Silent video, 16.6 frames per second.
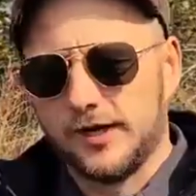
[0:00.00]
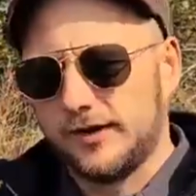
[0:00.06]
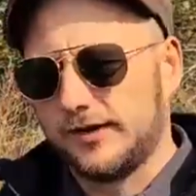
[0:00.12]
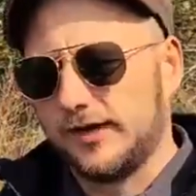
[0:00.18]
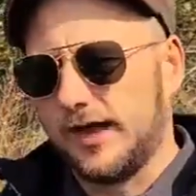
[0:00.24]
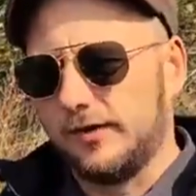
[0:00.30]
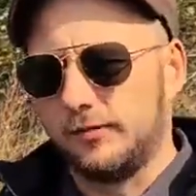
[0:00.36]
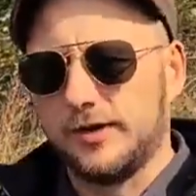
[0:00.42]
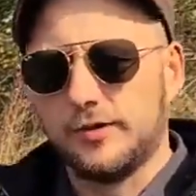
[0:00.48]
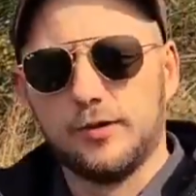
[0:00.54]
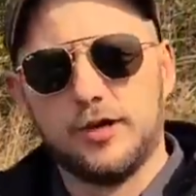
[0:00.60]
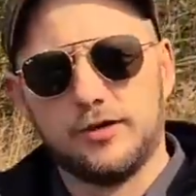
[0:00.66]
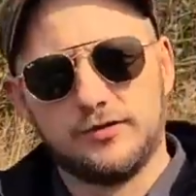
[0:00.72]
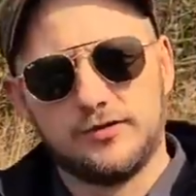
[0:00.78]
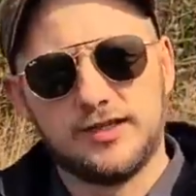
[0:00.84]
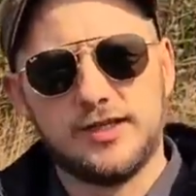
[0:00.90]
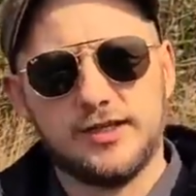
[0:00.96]
that we
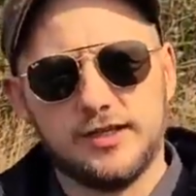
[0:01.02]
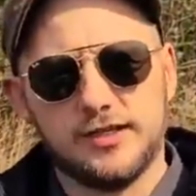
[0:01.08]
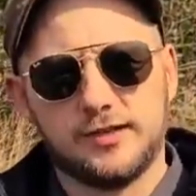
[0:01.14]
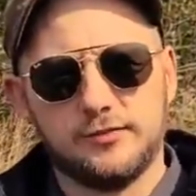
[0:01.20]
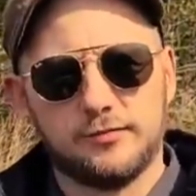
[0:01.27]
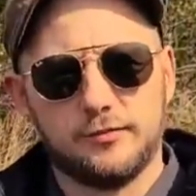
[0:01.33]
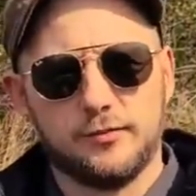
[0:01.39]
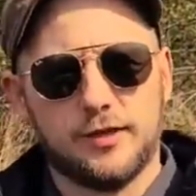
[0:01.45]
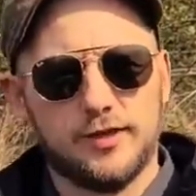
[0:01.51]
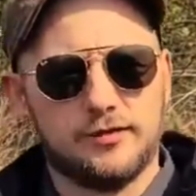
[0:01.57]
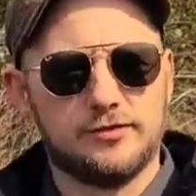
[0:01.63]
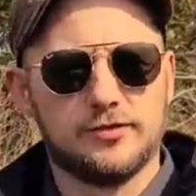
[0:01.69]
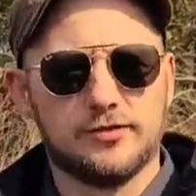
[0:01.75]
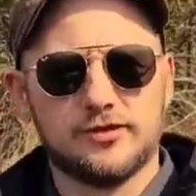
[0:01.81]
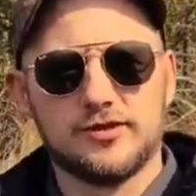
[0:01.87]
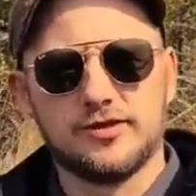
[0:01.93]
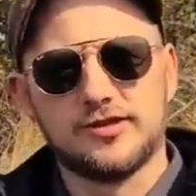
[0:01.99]
weren't dealing with
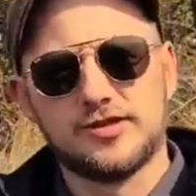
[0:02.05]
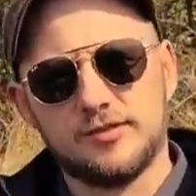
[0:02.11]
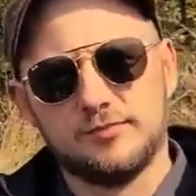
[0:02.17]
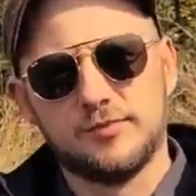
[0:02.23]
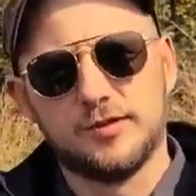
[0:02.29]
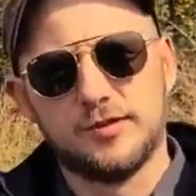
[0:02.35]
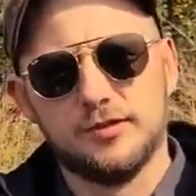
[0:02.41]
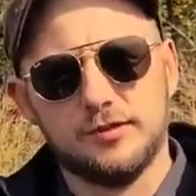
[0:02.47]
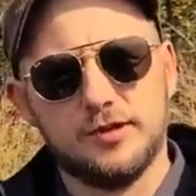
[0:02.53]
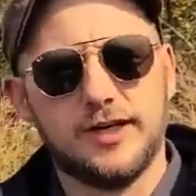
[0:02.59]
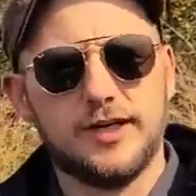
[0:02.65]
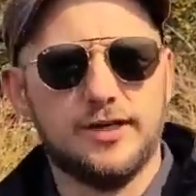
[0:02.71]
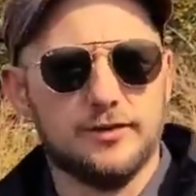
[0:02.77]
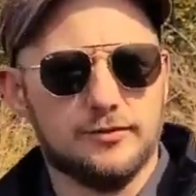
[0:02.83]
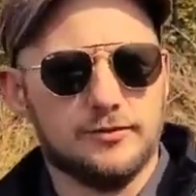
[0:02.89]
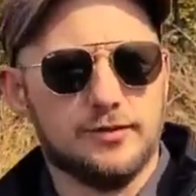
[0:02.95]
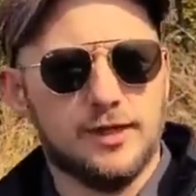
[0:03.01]
just a simple
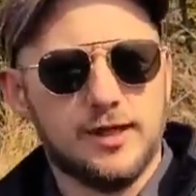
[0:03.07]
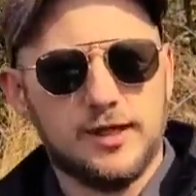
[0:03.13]
hill